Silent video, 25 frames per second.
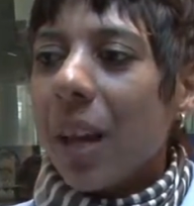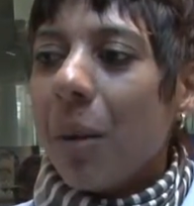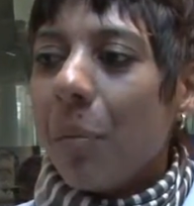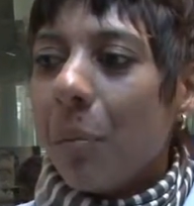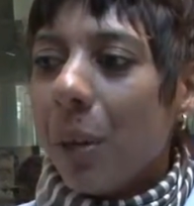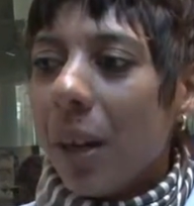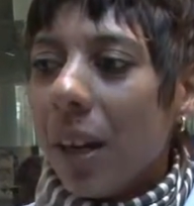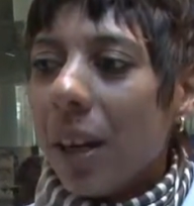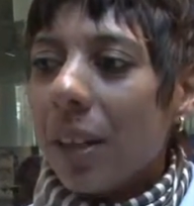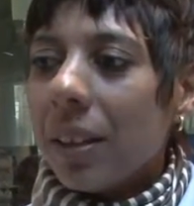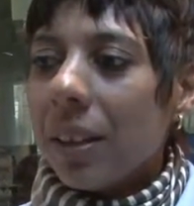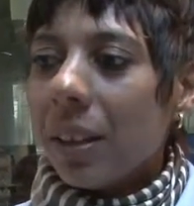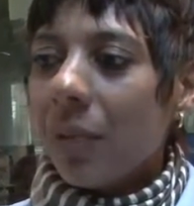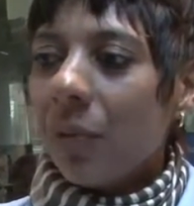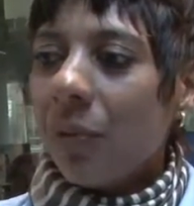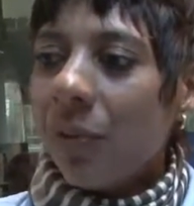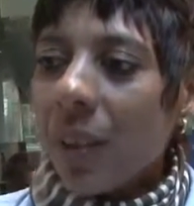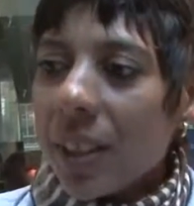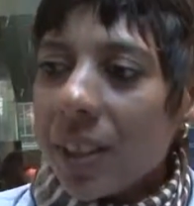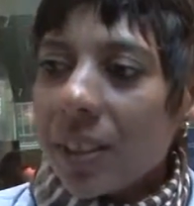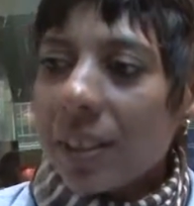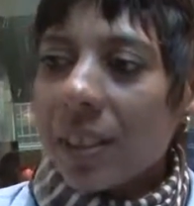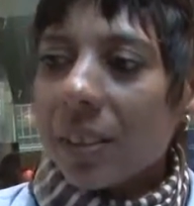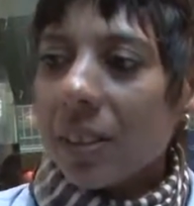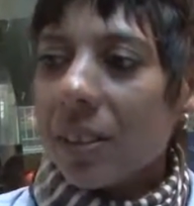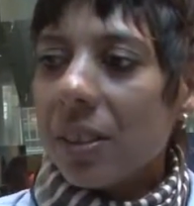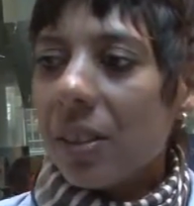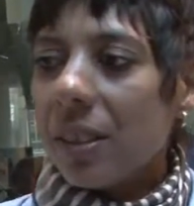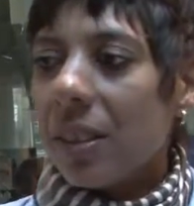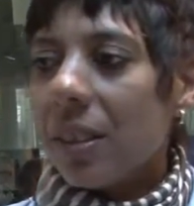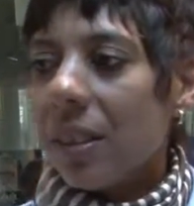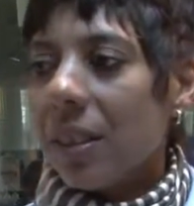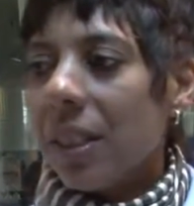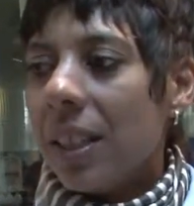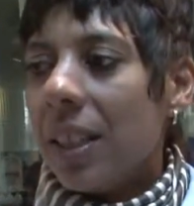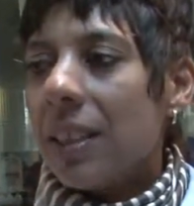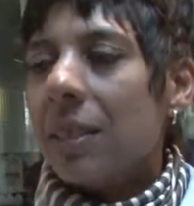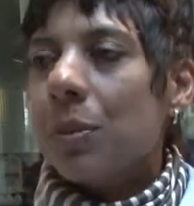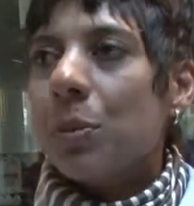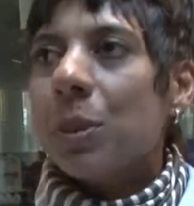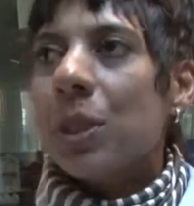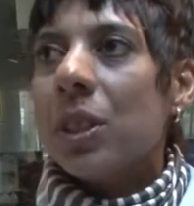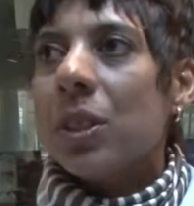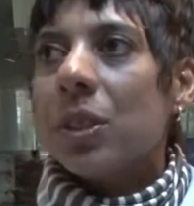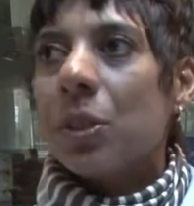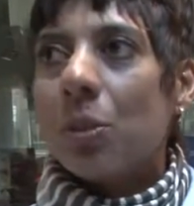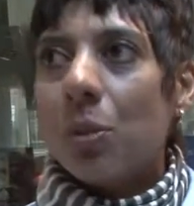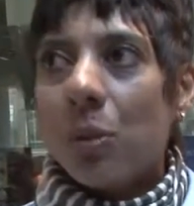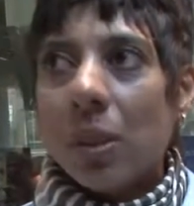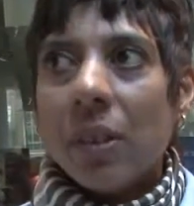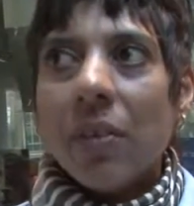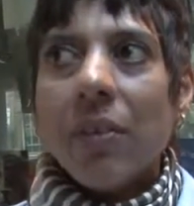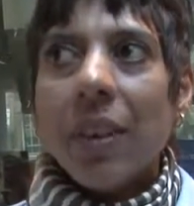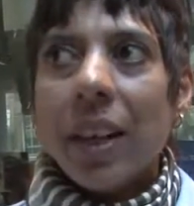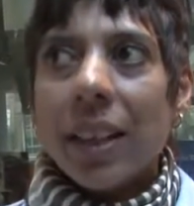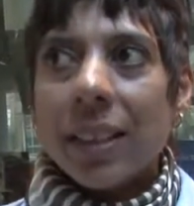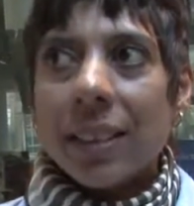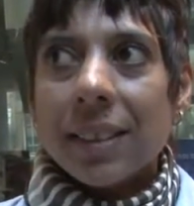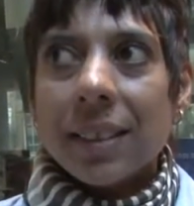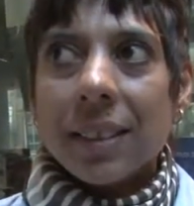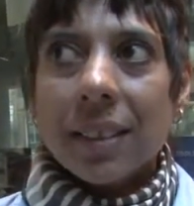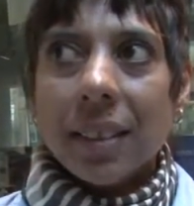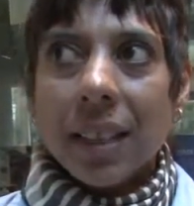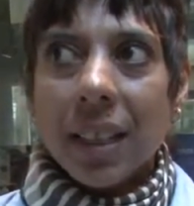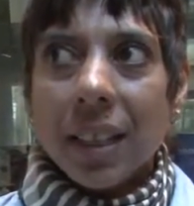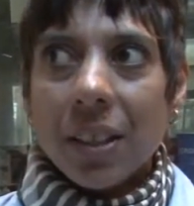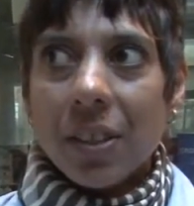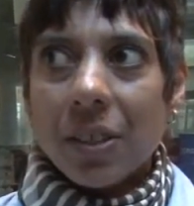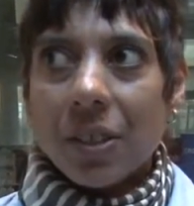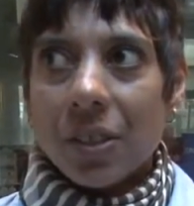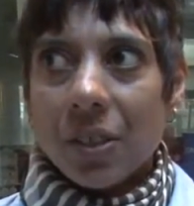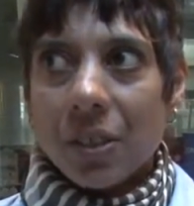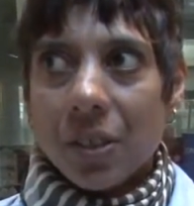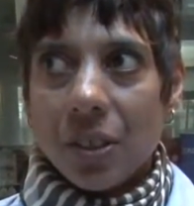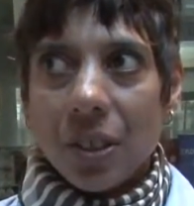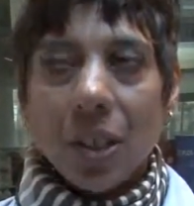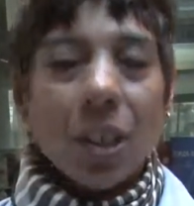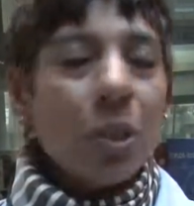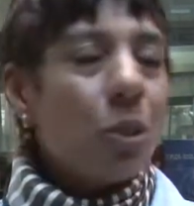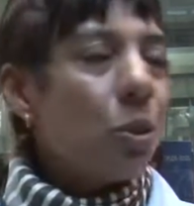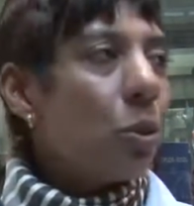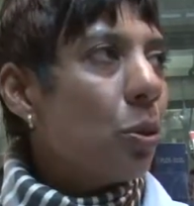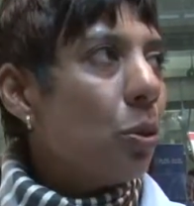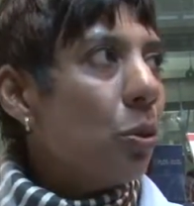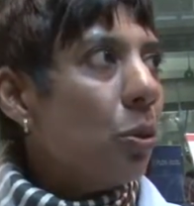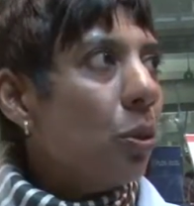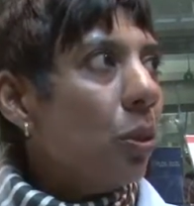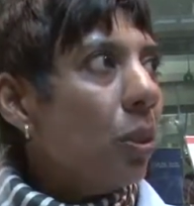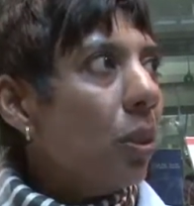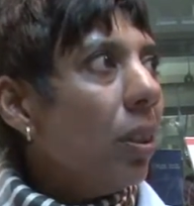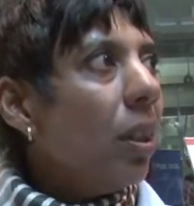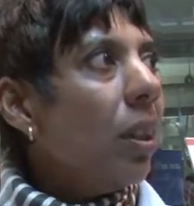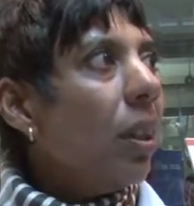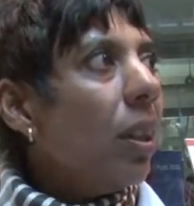part that fits into this, which is called a vaccination tool.